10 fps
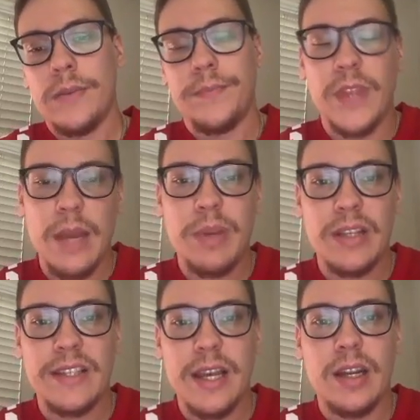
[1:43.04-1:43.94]
That being
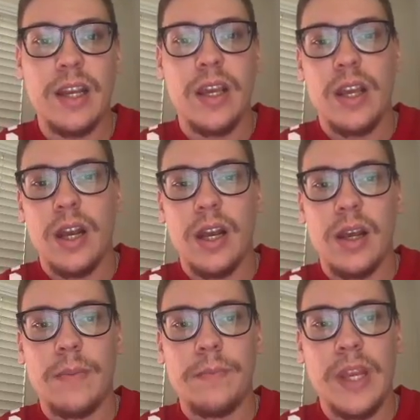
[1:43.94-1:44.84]
said,
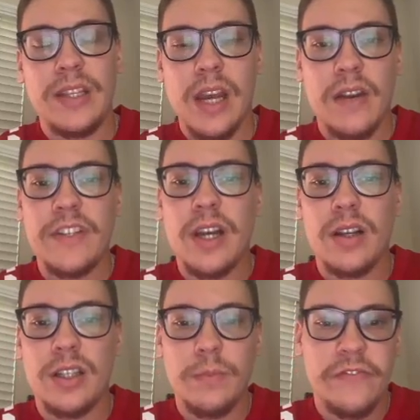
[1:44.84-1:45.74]
it's kind of a
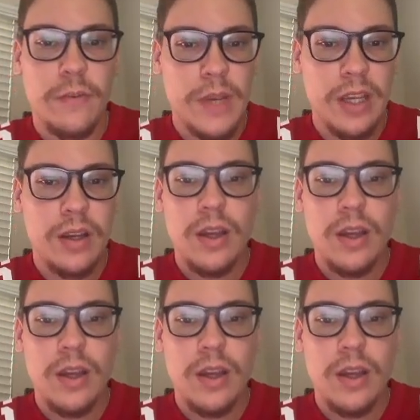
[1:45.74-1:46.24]
toss-up for me.